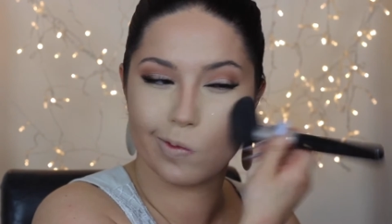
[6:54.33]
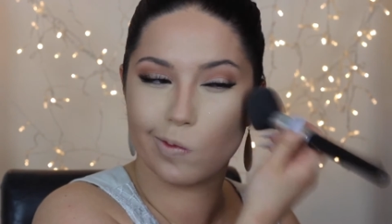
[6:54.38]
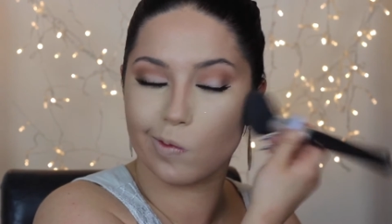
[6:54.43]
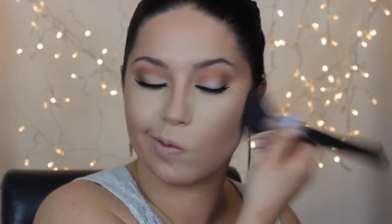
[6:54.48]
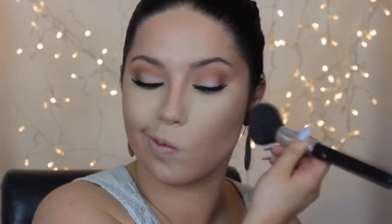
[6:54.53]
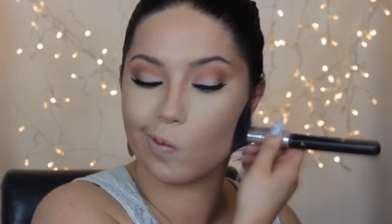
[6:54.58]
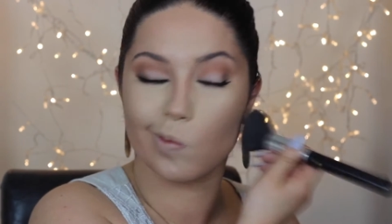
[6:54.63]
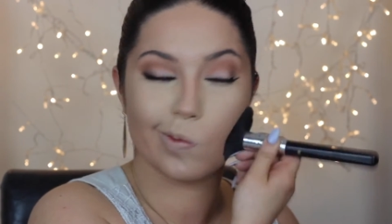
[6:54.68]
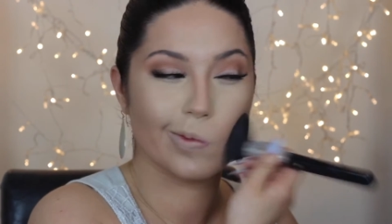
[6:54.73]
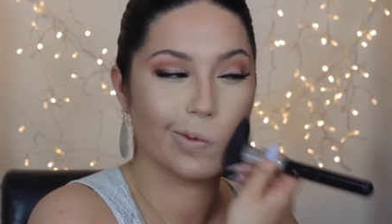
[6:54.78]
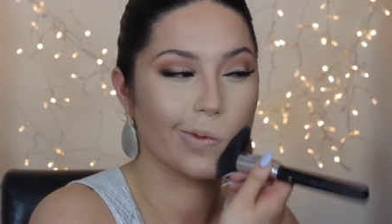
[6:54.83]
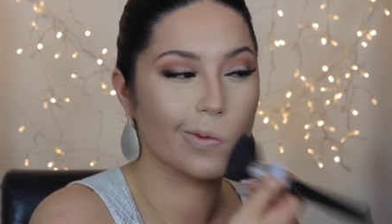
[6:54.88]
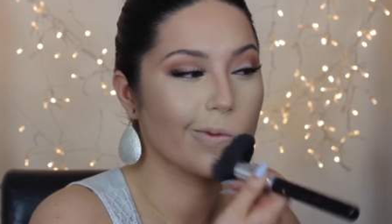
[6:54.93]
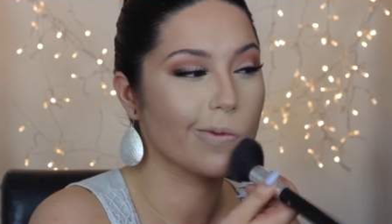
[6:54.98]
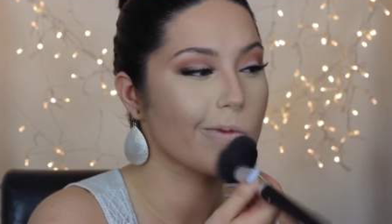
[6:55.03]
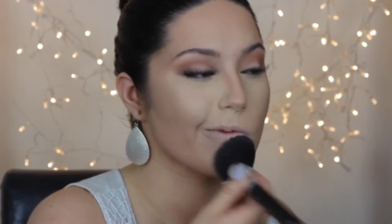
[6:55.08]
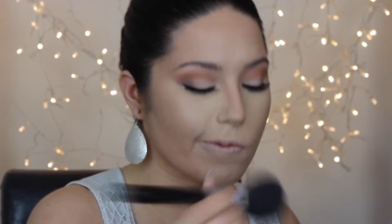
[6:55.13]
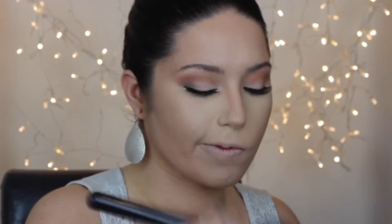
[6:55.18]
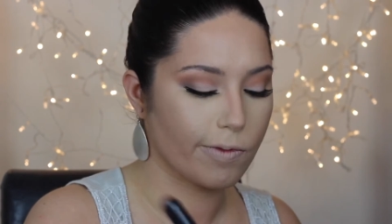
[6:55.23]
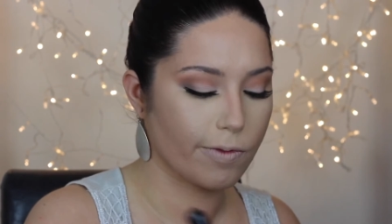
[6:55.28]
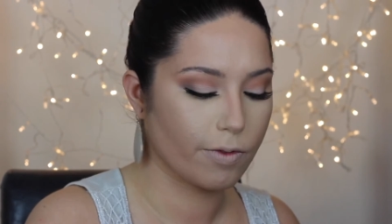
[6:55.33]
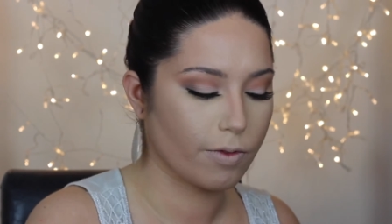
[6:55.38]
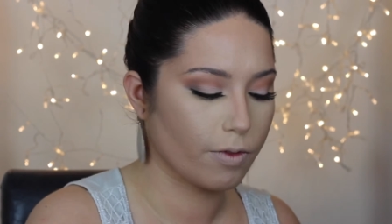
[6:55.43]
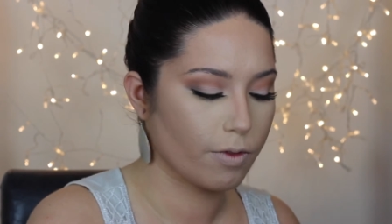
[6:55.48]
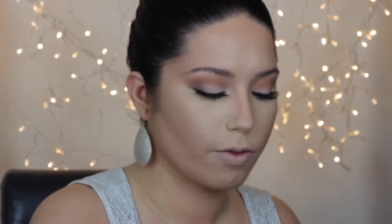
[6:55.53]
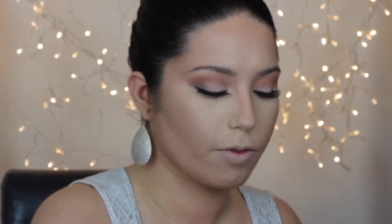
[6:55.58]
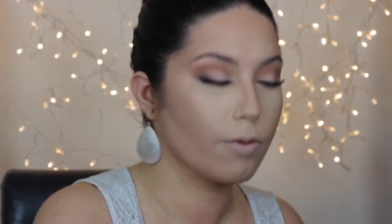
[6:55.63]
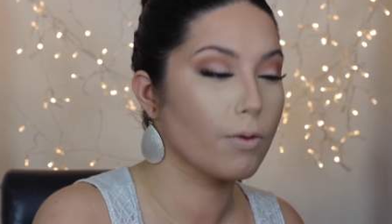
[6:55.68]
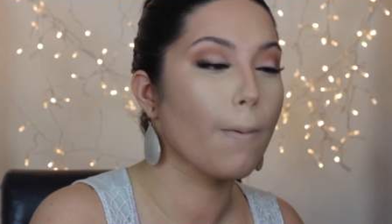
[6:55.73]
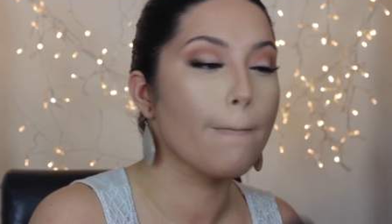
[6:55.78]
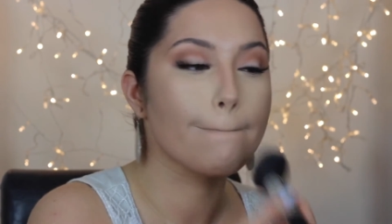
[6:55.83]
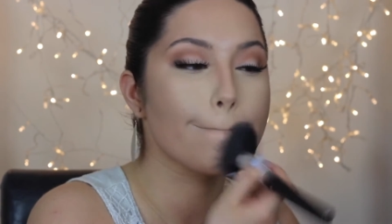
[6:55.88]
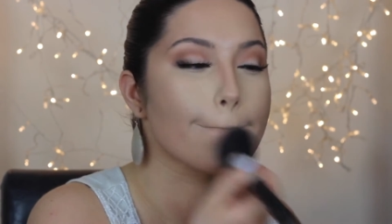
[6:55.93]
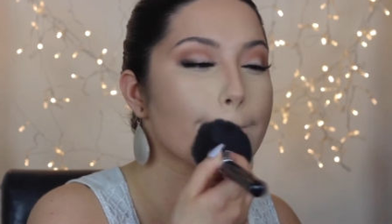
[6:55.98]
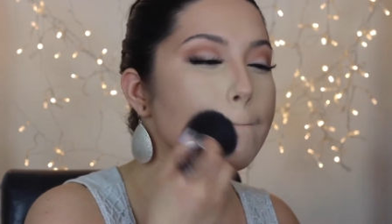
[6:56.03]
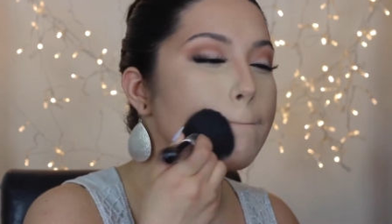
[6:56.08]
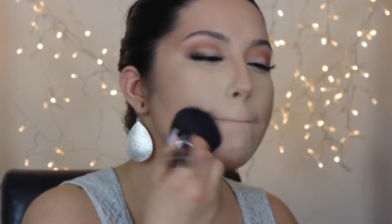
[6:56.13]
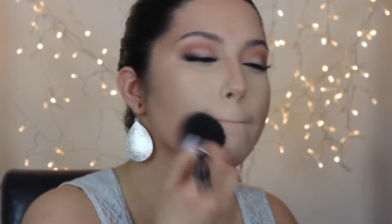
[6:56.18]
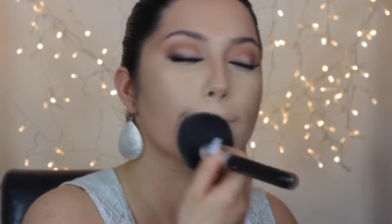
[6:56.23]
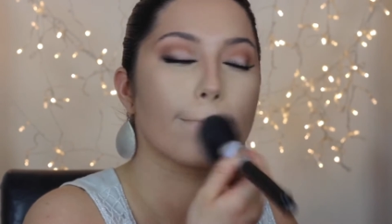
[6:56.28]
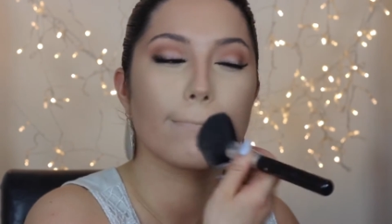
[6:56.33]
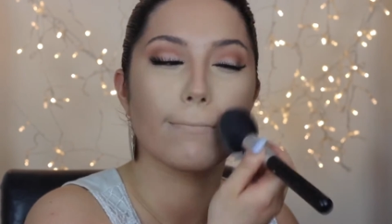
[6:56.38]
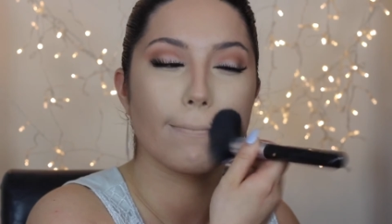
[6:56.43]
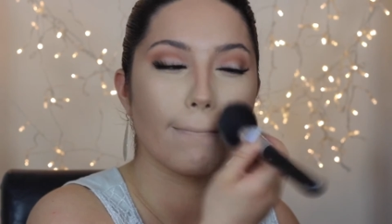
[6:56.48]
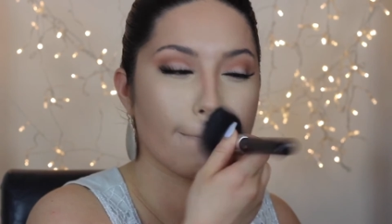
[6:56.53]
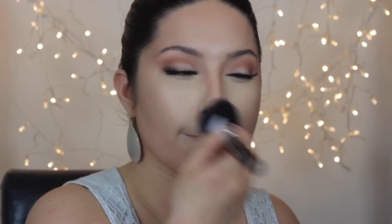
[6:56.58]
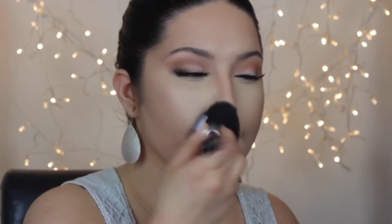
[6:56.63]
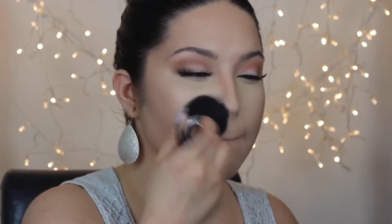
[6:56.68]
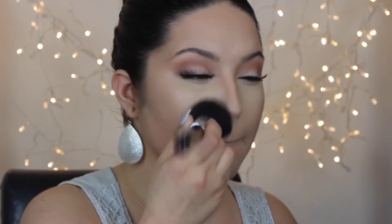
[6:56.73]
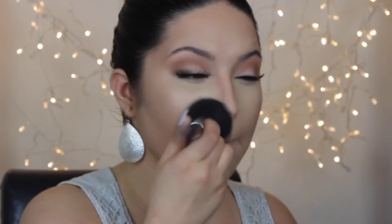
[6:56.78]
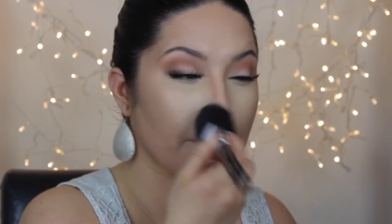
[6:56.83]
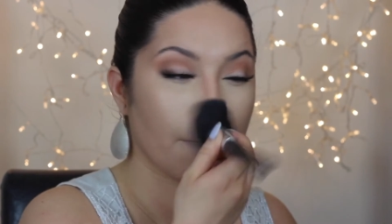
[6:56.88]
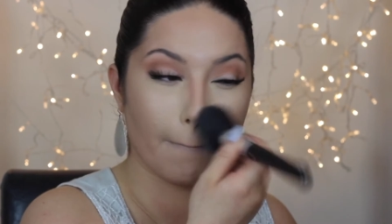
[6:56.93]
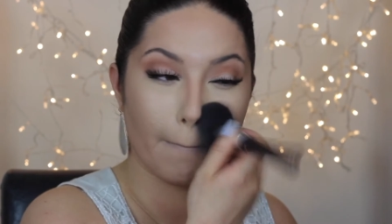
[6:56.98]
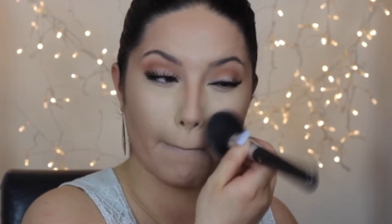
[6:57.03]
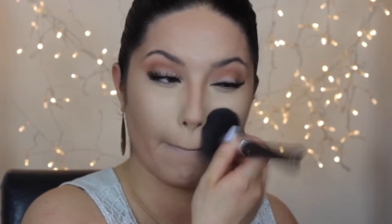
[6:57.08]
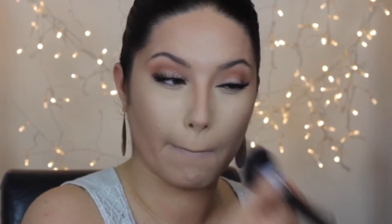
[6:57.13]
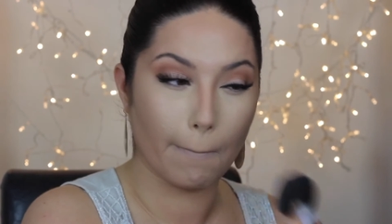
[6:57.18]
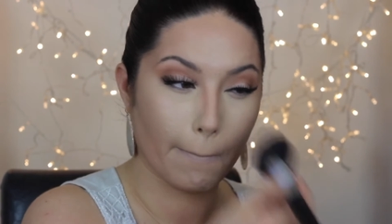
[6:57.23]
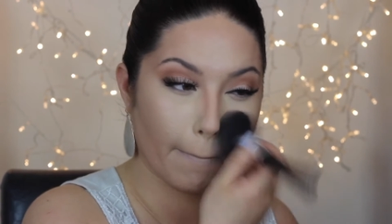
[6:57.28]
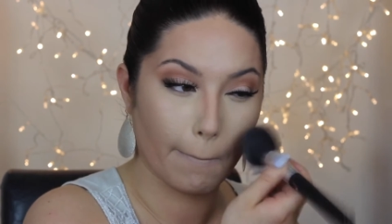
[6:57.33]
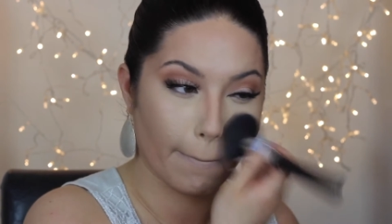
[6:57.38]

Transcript: um, which I'm also going to set everything on my face